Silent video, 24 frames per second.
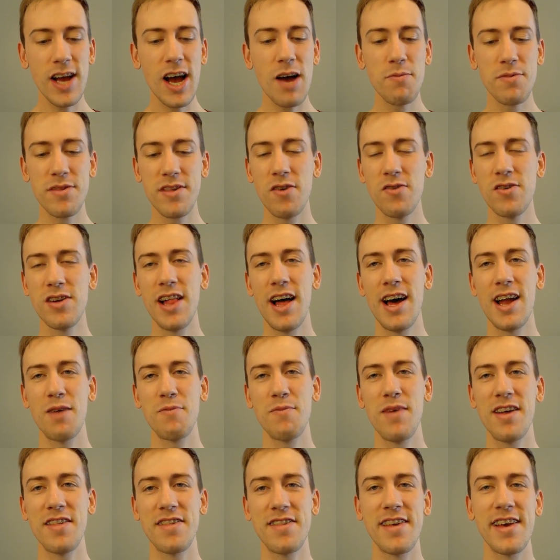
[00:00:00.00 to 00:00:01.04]
I'm so glad I'm
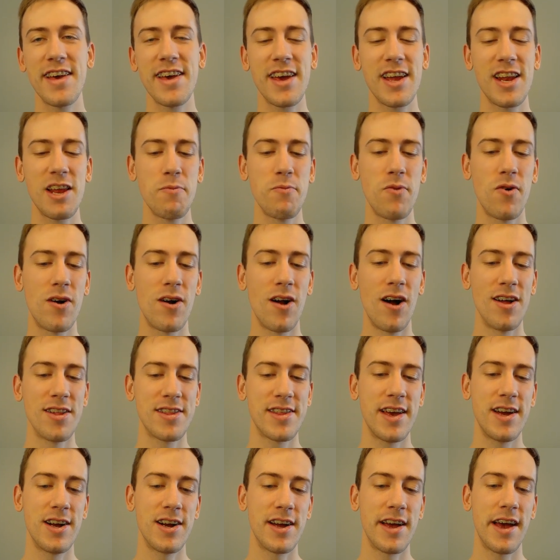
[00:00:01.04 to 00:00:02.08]
not seeing any more
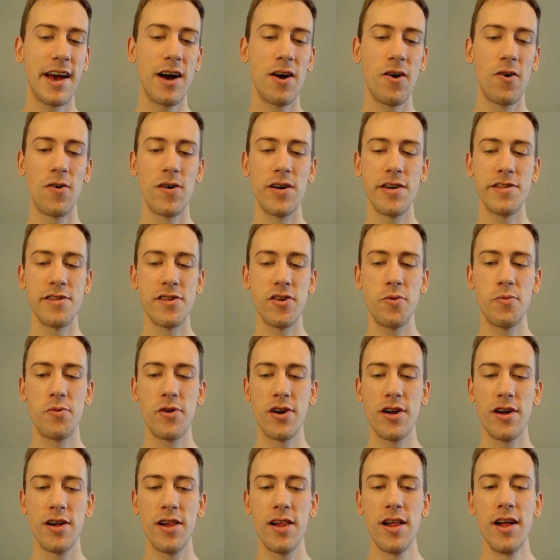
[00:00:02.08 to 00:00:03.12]
Altaria or
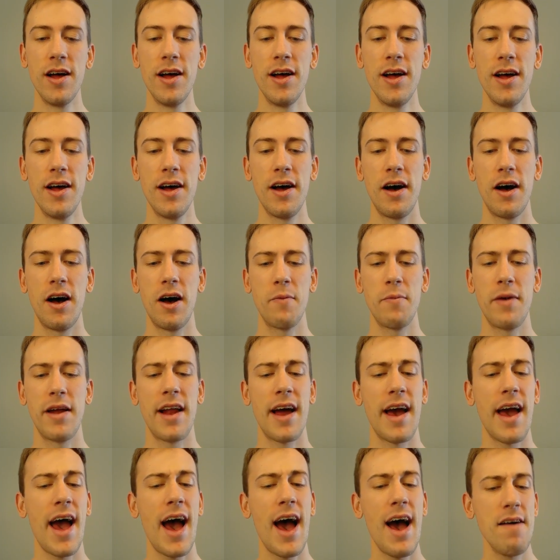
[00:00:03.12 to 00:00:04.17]
Azumarill, and
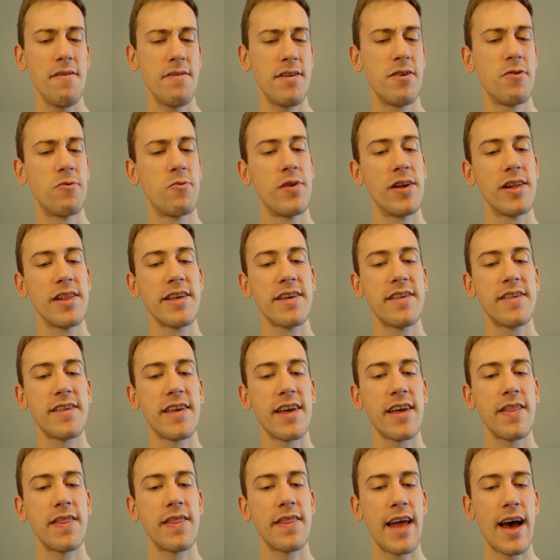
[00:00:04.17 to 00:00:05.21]
I haven't really
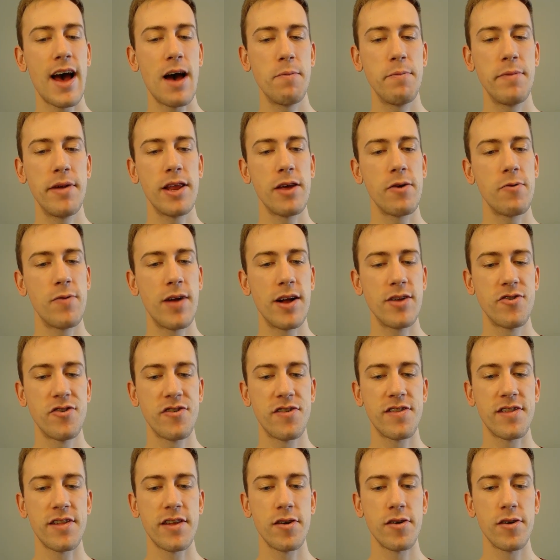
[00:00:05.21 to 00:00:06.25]
seen that many
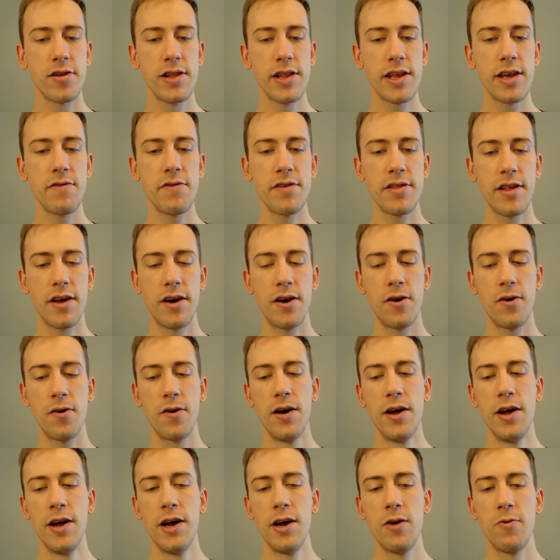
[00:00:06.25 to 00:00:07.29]
Registeel, even though
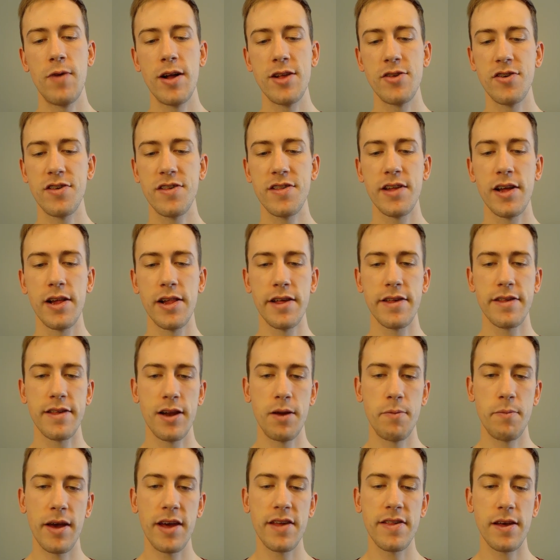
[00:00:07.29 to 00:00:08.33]
Registeel is an
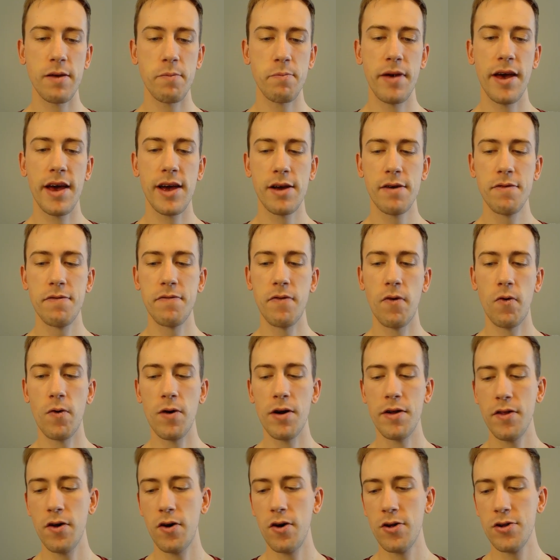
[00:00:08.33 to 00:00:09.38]
amazing pick
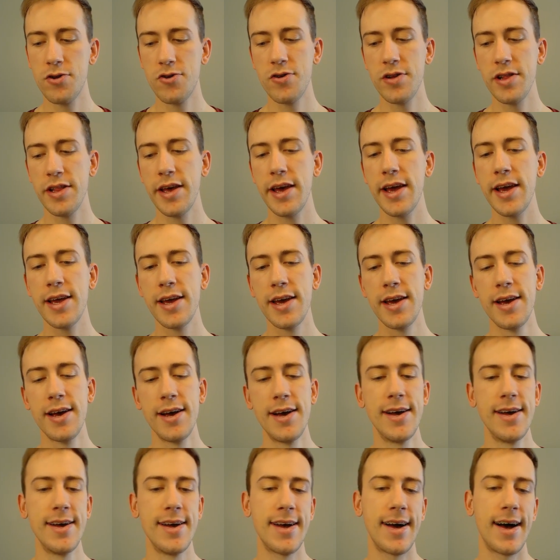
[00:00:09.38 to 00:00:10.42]
for the Ultra League.
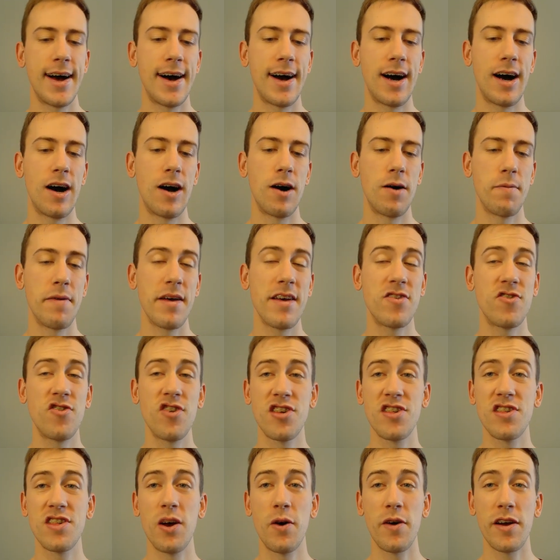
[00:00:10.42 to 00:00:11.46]
It's
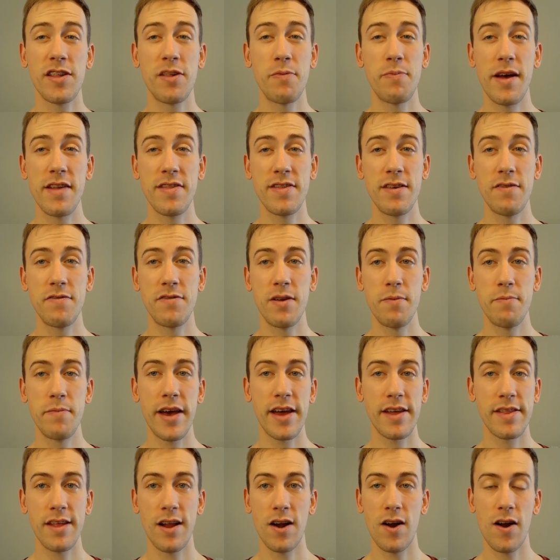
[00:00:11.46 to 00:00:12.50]
just so expensive to
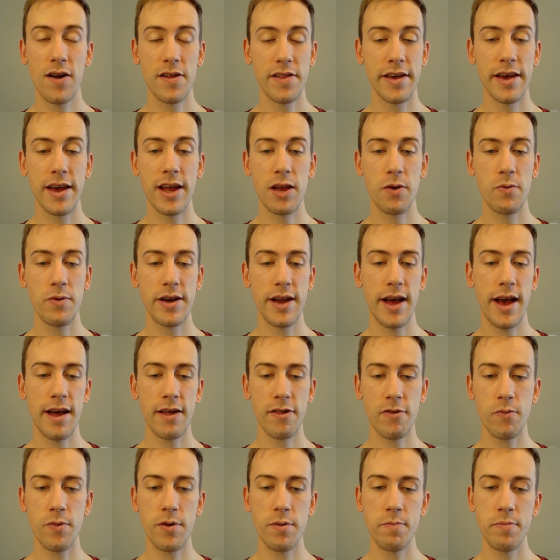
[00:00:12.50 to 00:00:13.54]
make that hardly anyone
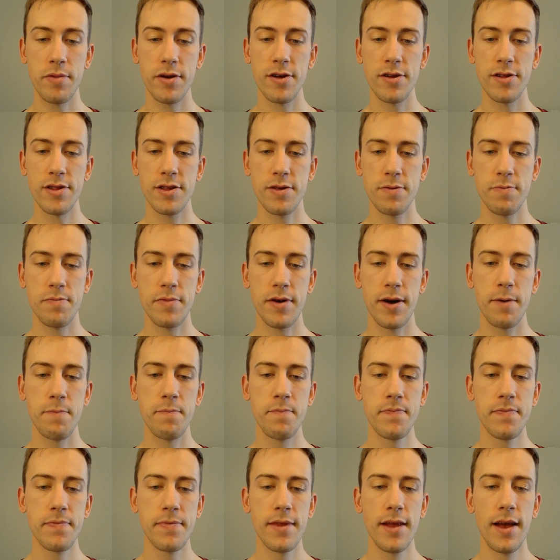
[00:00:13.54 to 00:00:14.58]
has one built. But